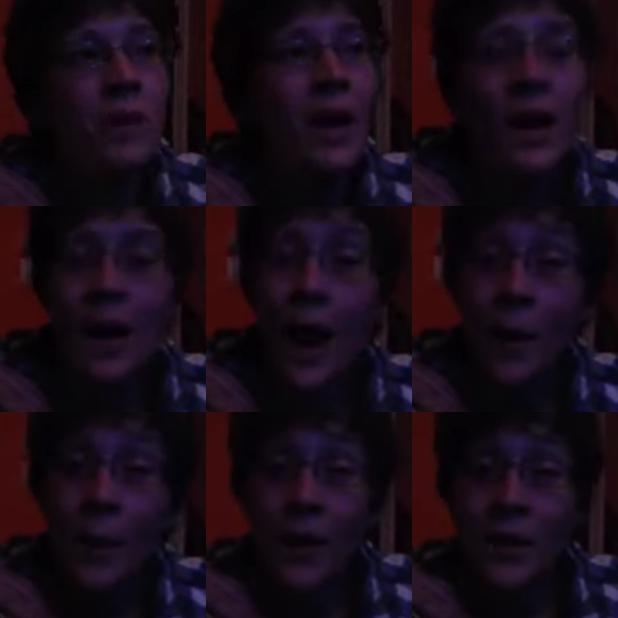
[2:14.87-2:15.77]
I,
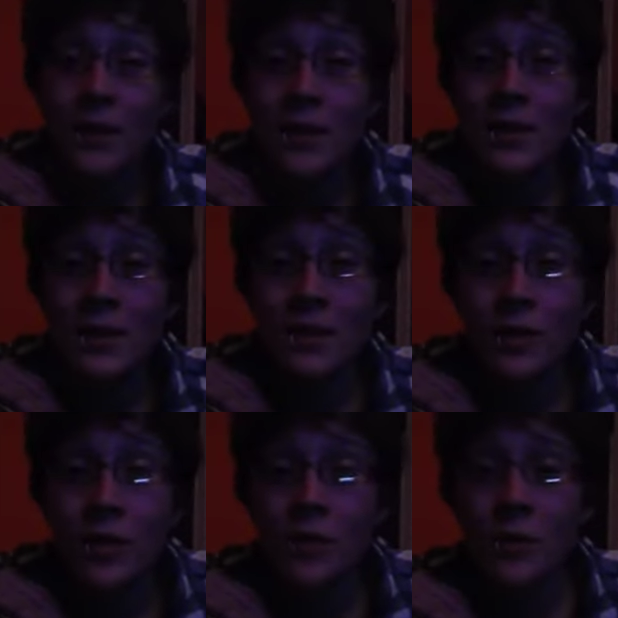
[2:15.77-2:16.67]
I'm not noticing a ton of
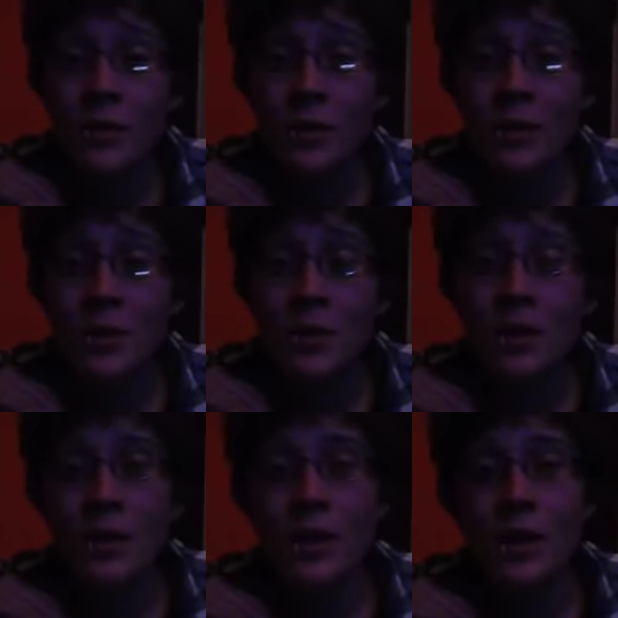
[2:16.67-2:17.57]
change with my voice,
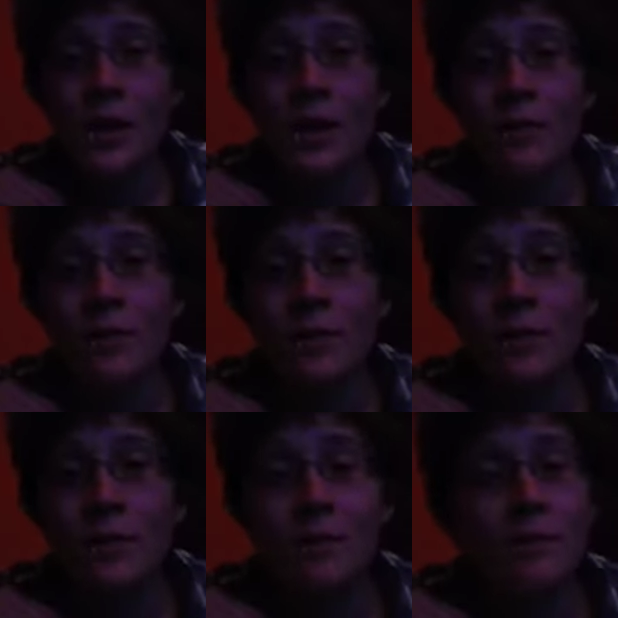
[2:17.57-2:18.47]
but um,
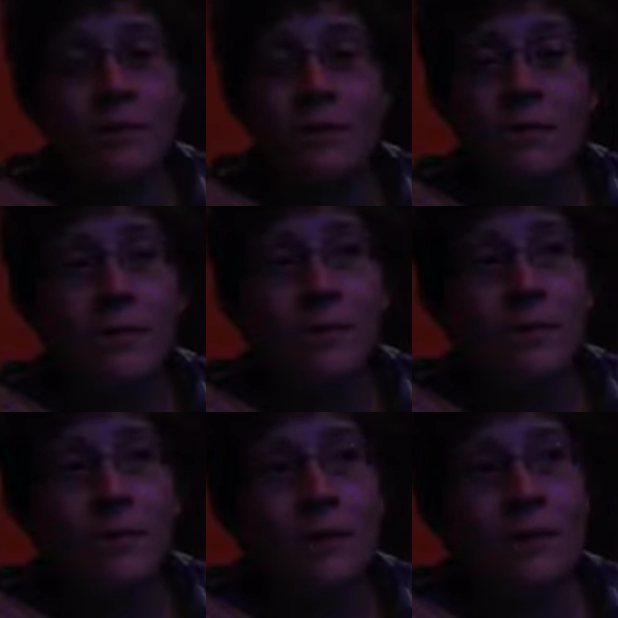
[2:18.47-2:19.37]

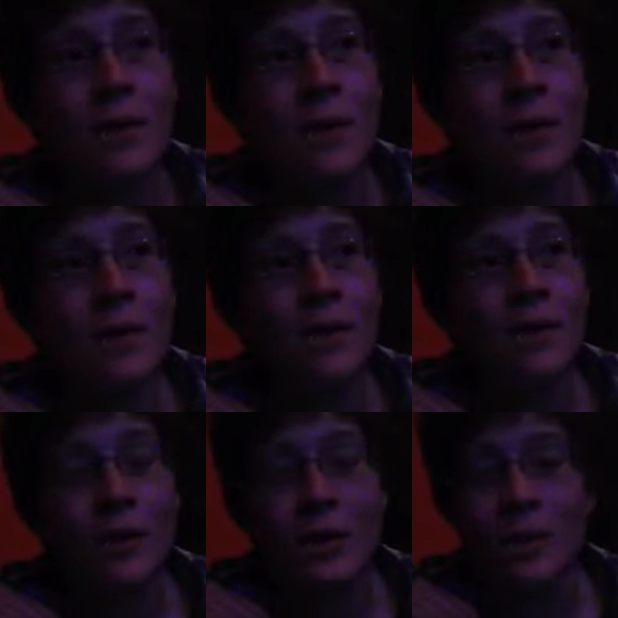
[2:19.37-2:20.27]
maybe
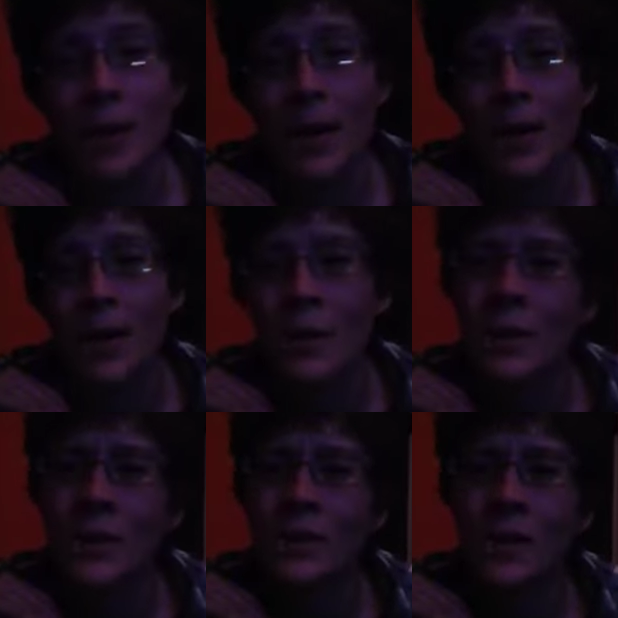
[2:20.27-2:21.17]
looking back, I
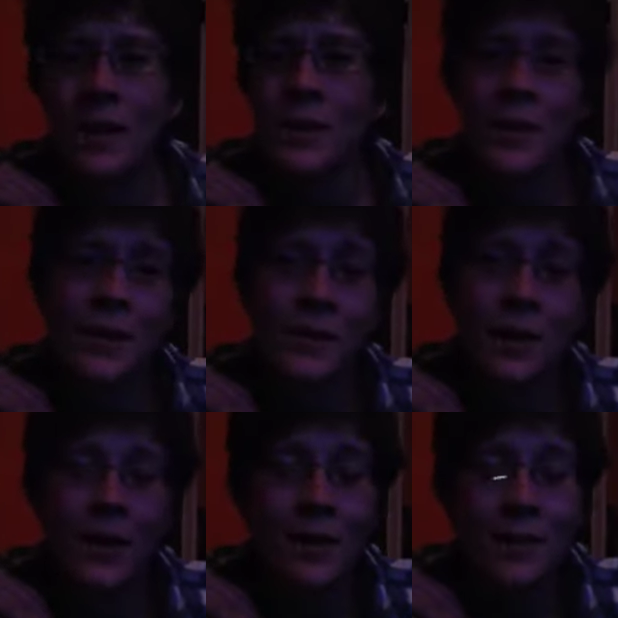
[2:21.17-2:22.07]
will. I don't know.
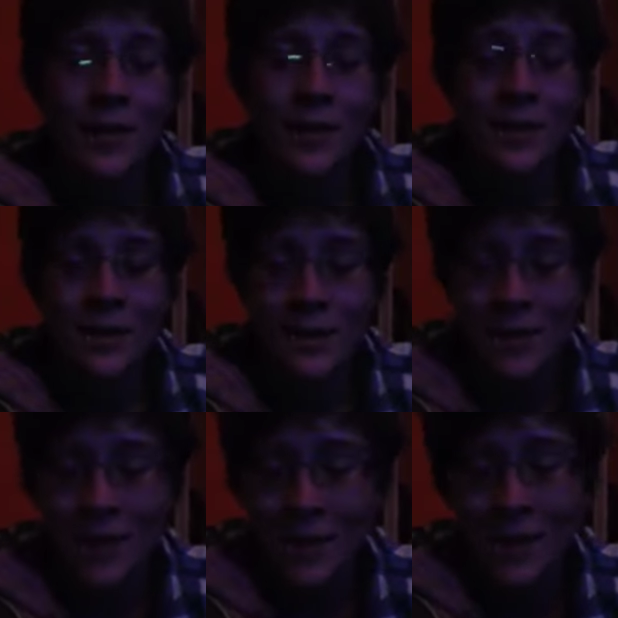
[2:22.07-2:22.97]
Um, it's
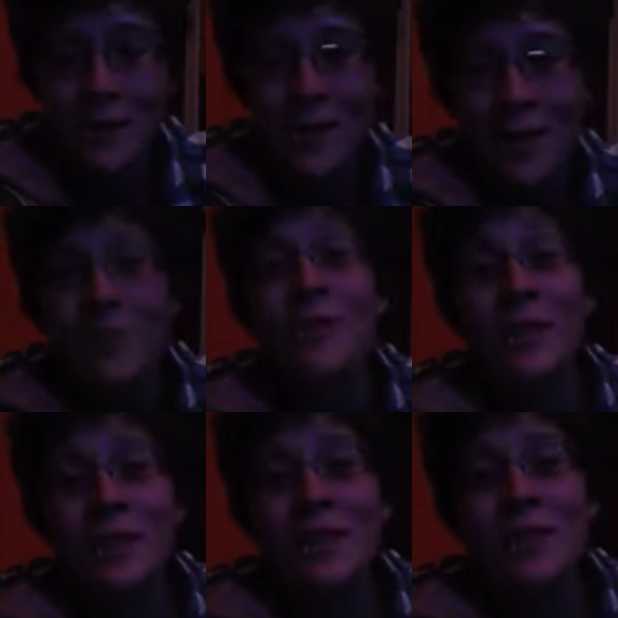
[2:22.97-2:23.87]
I don't know. It
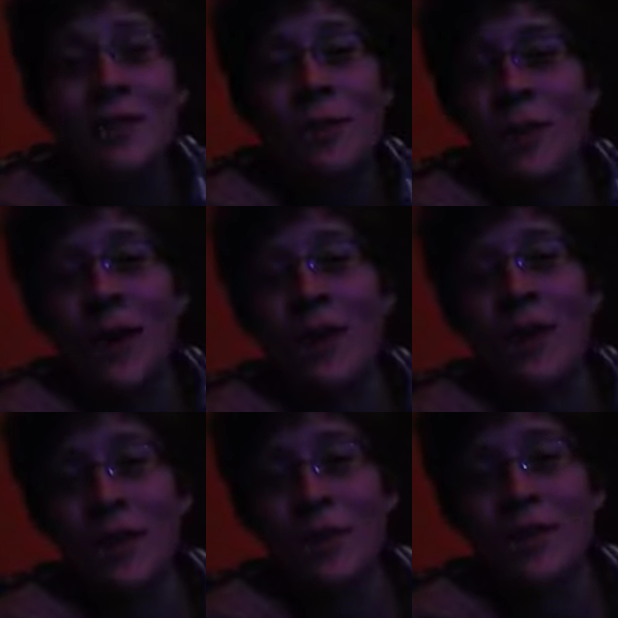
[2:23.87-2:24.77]
feels different, but I don't
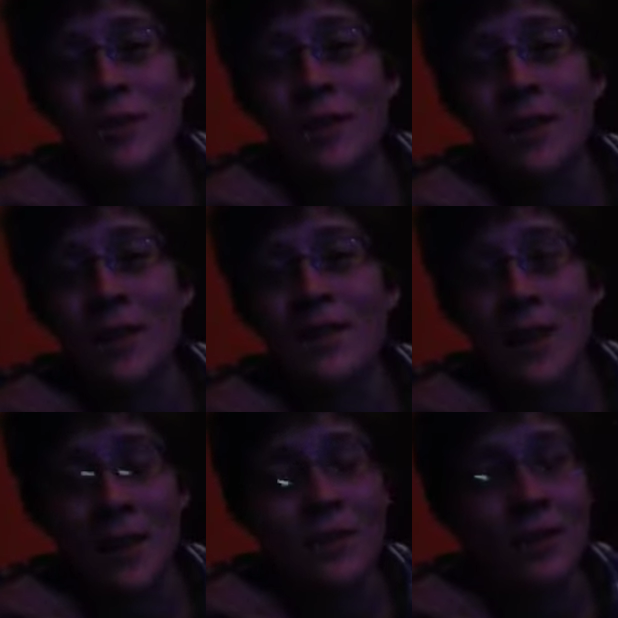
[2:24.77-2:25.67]
actually feel like it
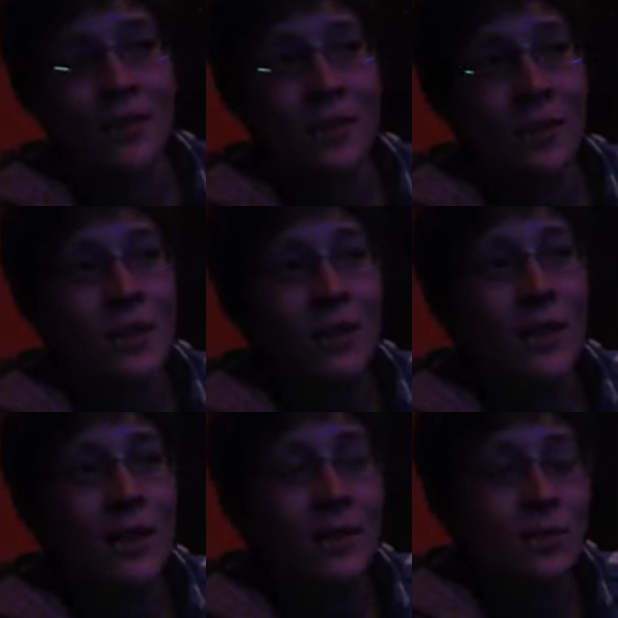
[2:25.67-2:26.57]
sounds different. So
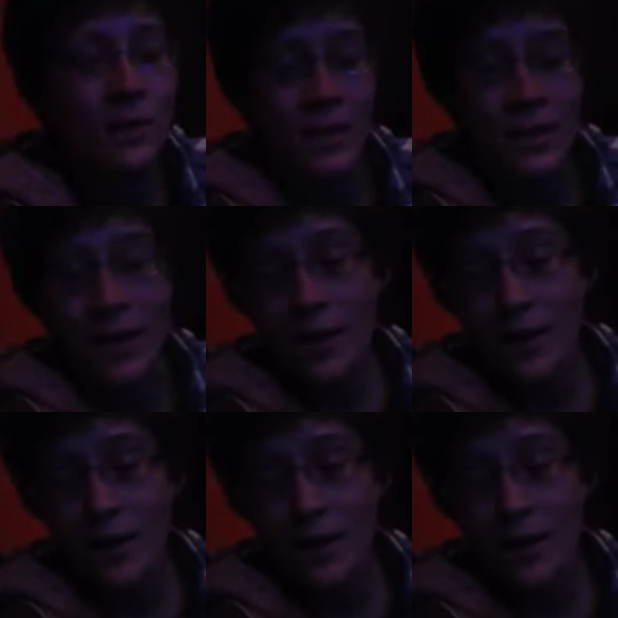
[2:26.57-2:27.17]
that's interesting.